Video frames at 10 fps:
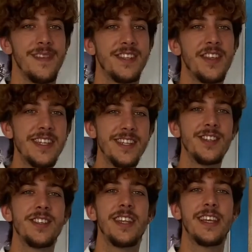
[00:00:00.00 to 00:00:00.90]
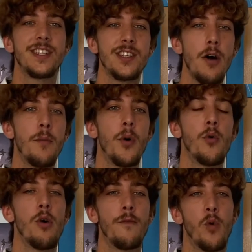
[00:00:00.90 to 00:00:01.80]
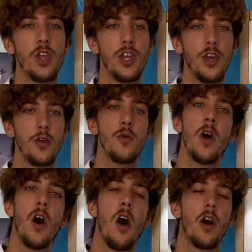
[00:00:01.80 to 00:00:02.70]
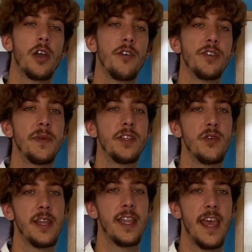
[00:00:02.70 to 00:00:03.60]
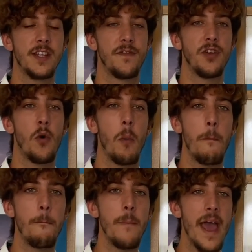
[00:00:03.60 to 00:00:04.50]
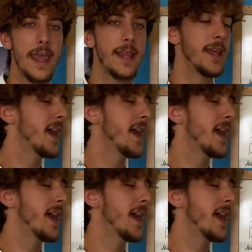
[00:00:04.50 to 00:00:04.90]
So this is just an example of what you are going to be doing next for your main